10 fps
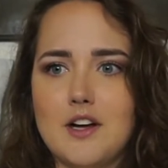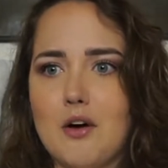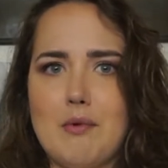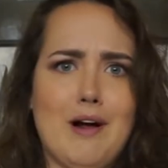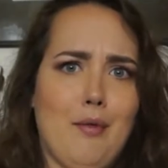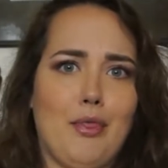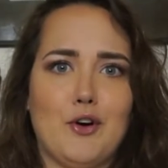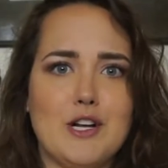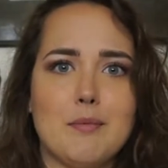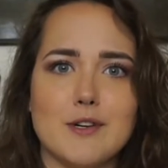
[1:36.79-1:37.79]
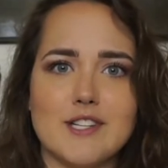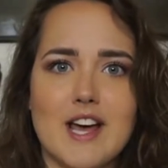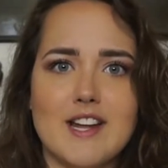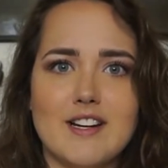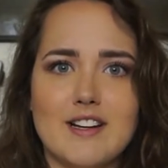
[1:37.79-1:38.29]
around
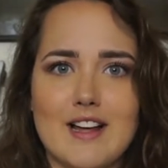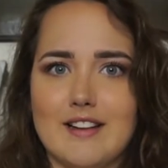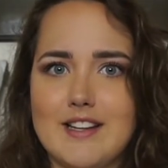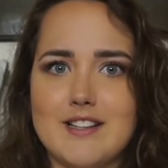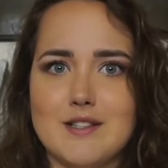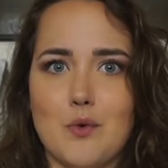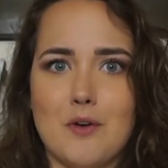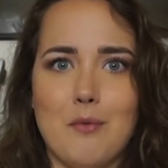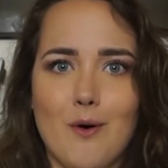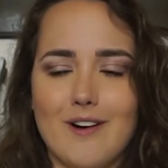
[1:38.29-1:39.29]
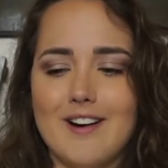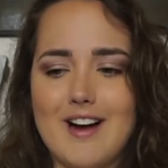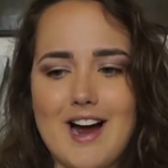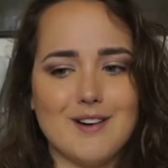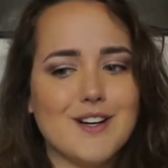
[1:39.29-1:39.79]
30% at least or
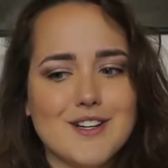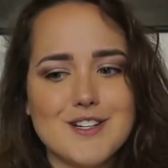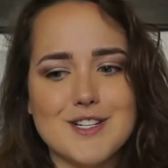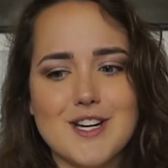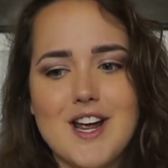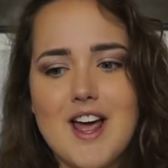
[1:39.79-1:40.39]
more Irish.